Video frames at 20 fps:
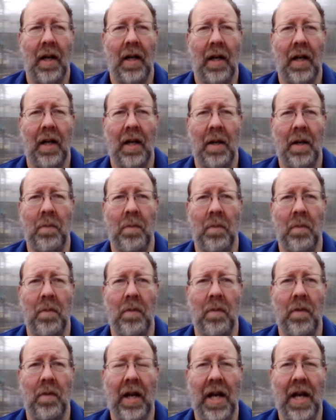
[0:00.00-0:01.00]

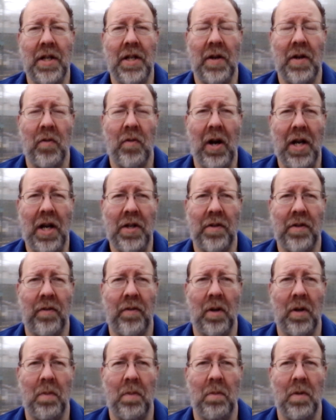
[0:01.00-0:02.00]
The kids had ranged
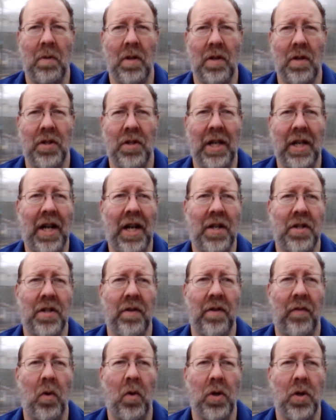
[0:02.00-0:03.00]
from 6
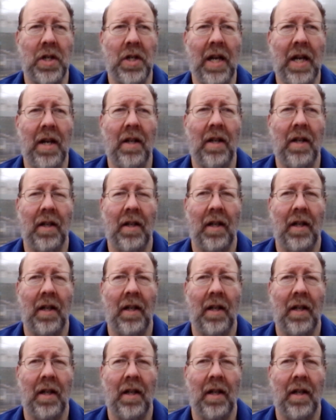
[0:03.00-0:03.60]
to 14,